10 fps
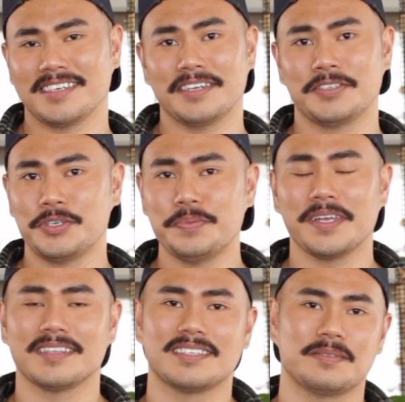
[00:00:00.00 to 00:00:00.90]
got 2
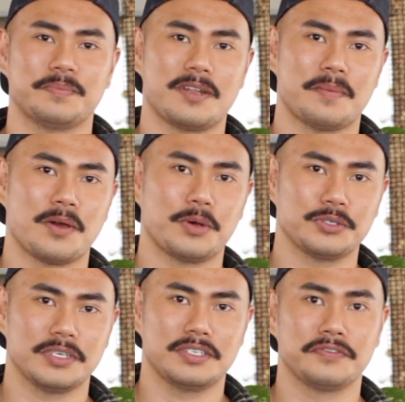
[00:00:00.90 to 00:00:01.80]
plants that's been on my
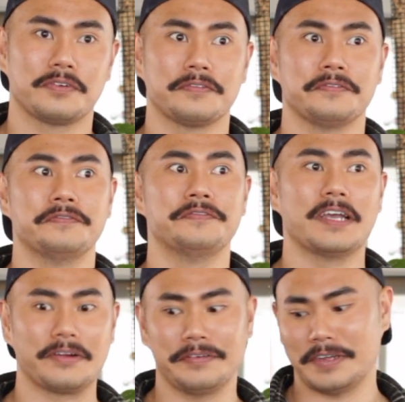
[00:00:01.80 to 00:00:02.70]
wish list for a
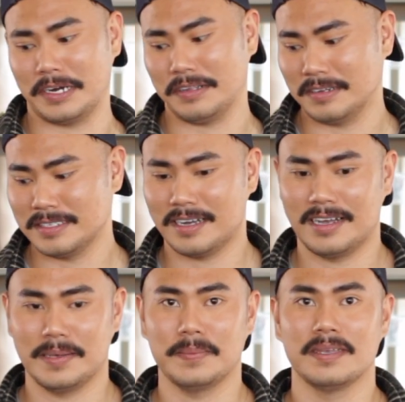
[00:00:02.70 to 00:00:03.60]
very, very long
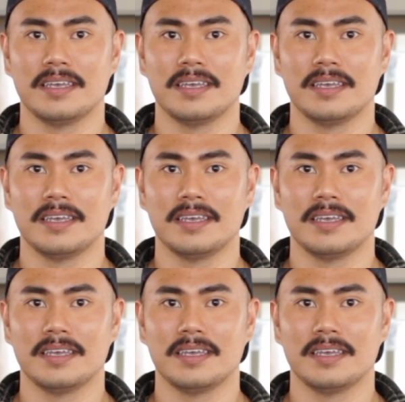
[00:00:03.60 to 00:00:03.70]
time.